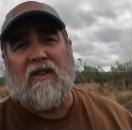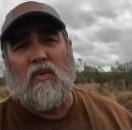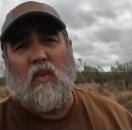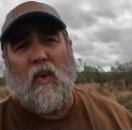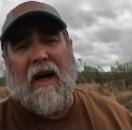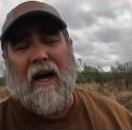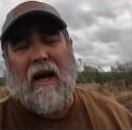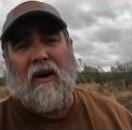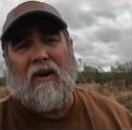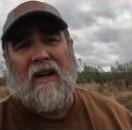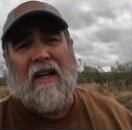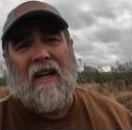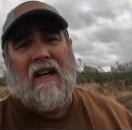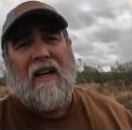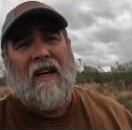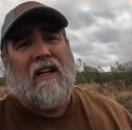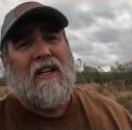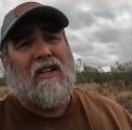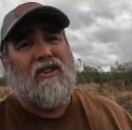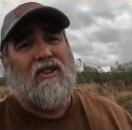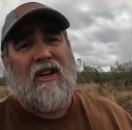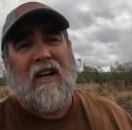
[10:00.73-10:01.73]
as well,
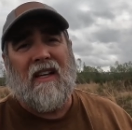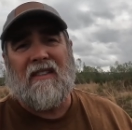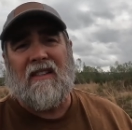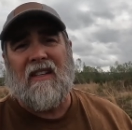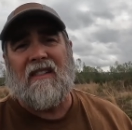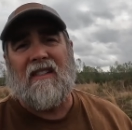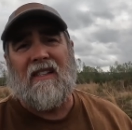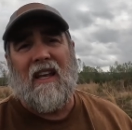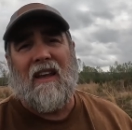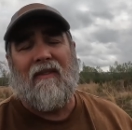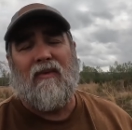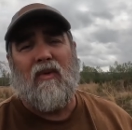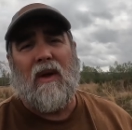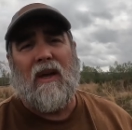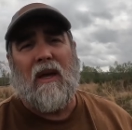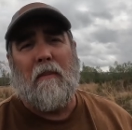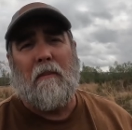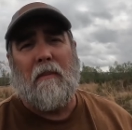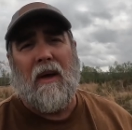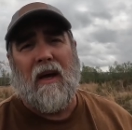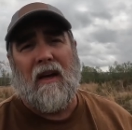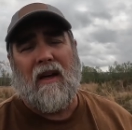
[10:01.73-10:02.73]
just to see if we
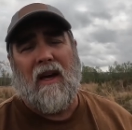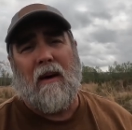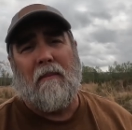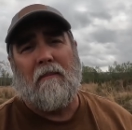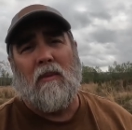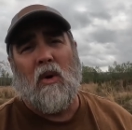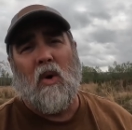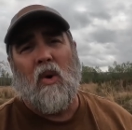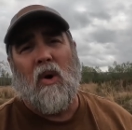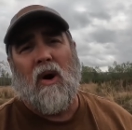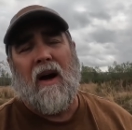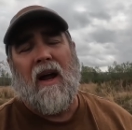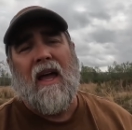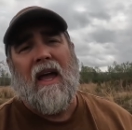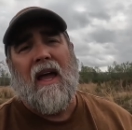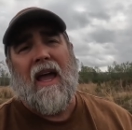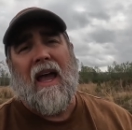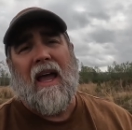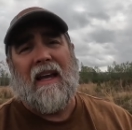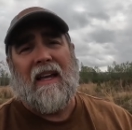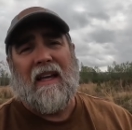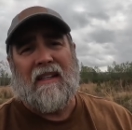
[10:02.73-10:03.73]
can pick up more
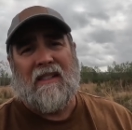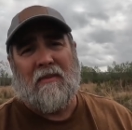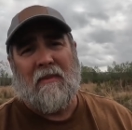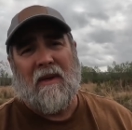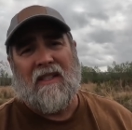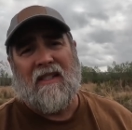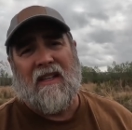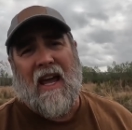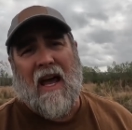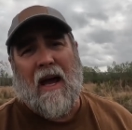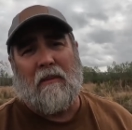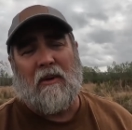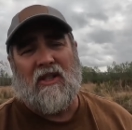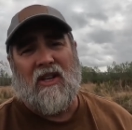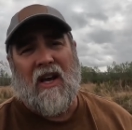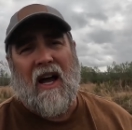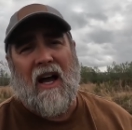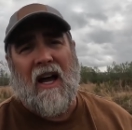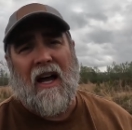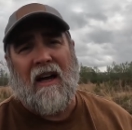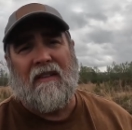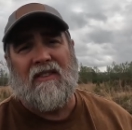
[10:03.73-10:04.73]
and get some established
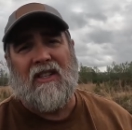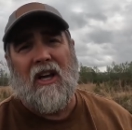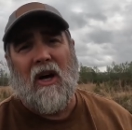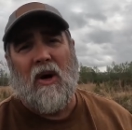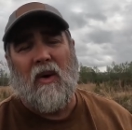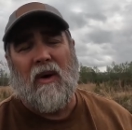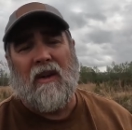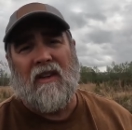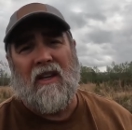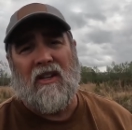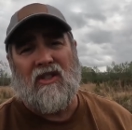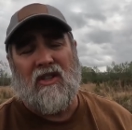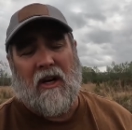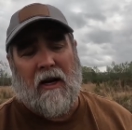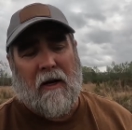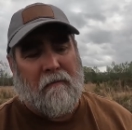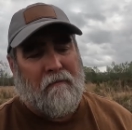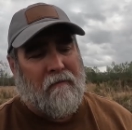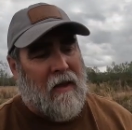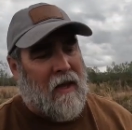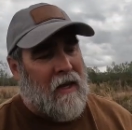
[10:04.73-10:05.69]
hives going this year.